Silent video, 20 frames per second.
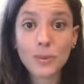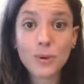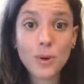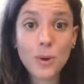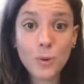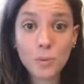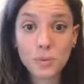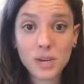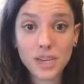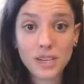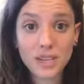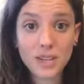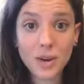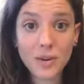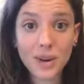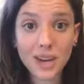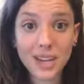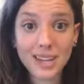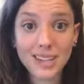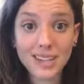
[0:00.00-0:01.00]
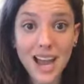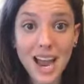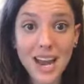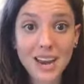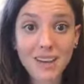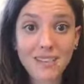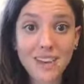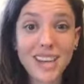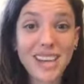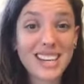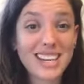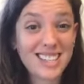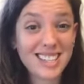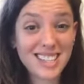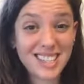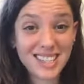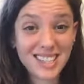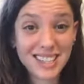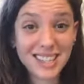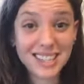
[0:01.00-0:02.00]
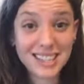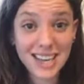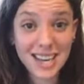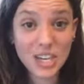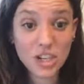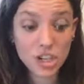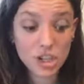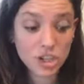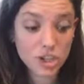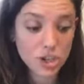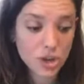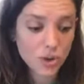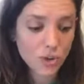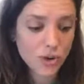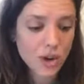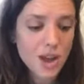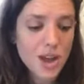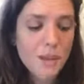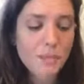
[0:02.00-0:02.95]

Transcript: Nobody's going inside of it. It is still a danger zone.